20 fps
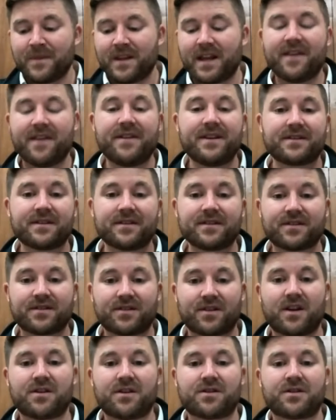And this is
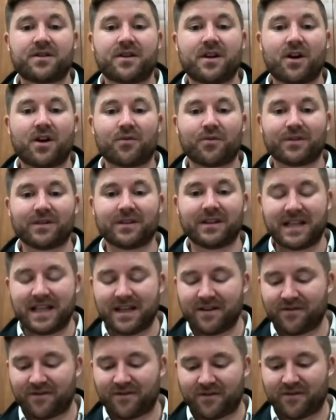such a
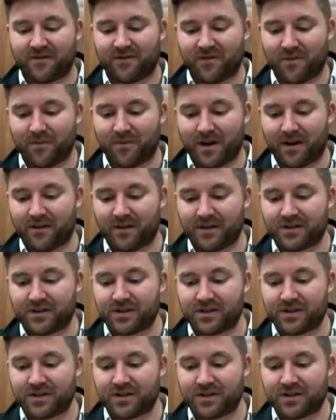relief for Mary.